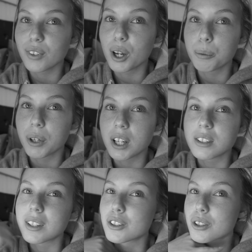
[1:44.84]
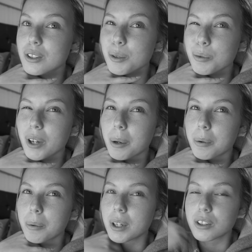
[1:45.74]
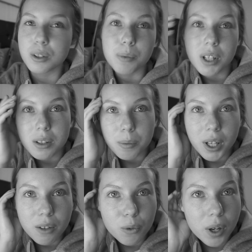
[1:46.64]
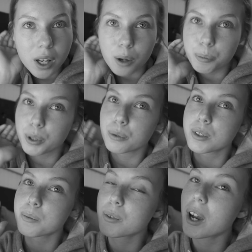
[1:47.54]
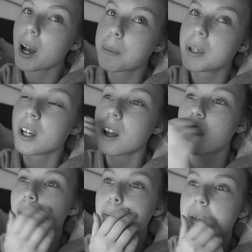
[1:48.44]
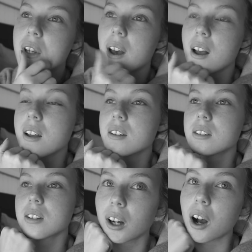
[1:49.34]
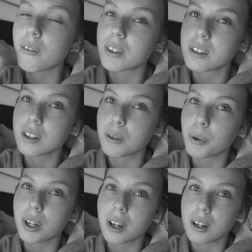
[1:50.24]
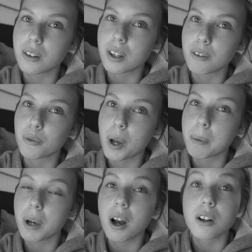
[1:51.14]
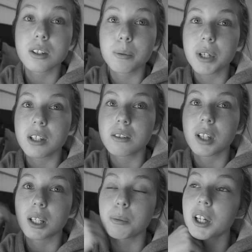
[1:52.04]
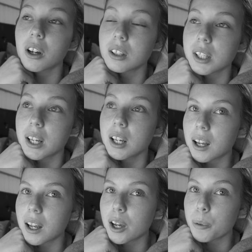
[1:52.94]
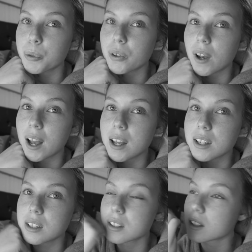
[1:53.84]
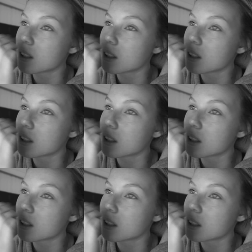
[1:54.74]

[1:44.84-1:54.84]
I hope you guys didn't just subscribe to me just because of my giveaway. I hope you subscribed because obviously you wanted to enter the giveaway, but also because you liked my content. I hope you guys